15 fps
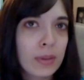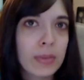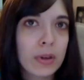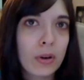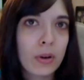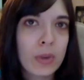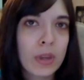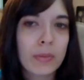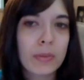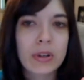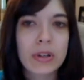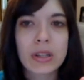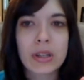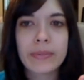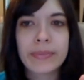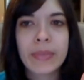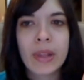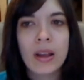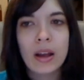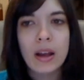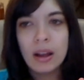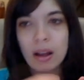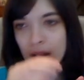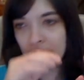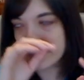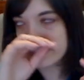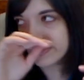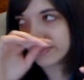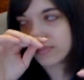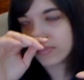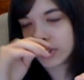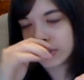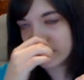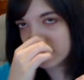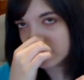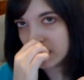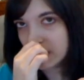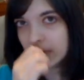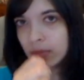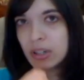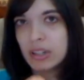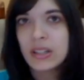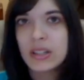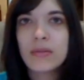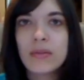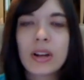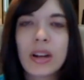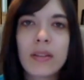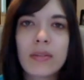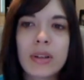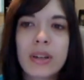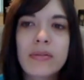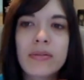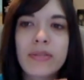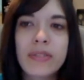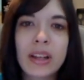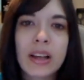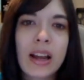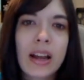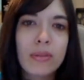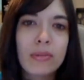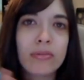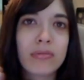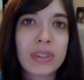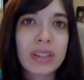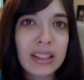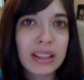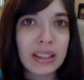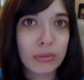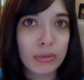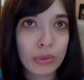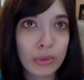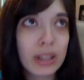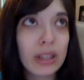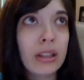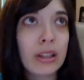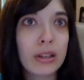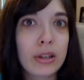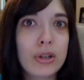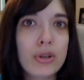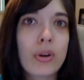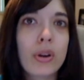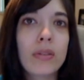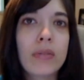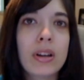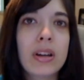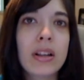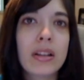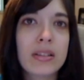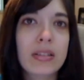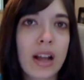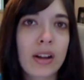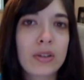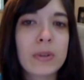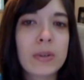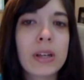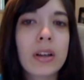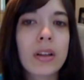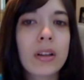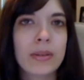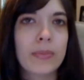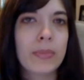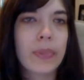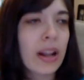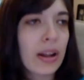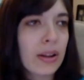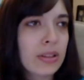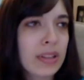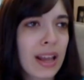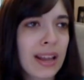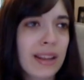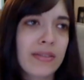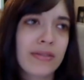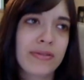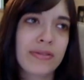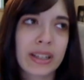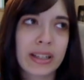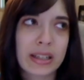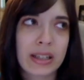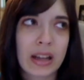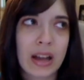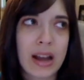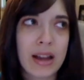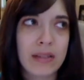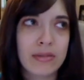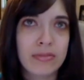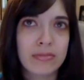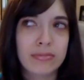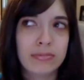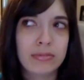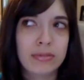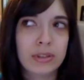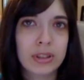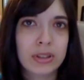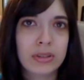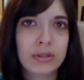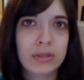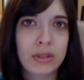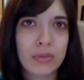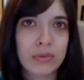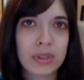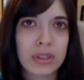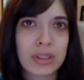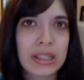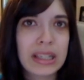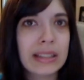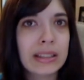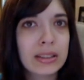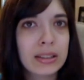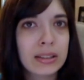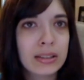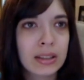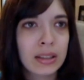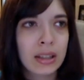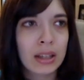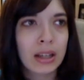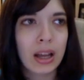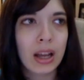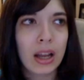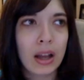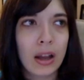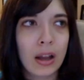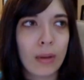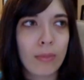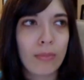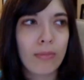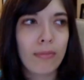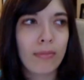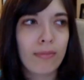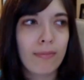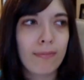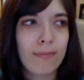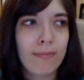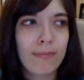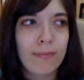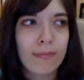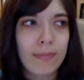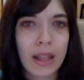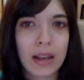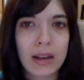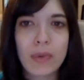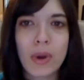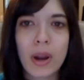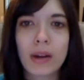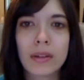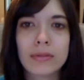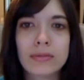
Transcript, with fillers: big Omiya person. Um, but for some reason, when I read fic, I really, really enjoy reading Sakumiya. But outside of fic, I just don't see it um, anywhere.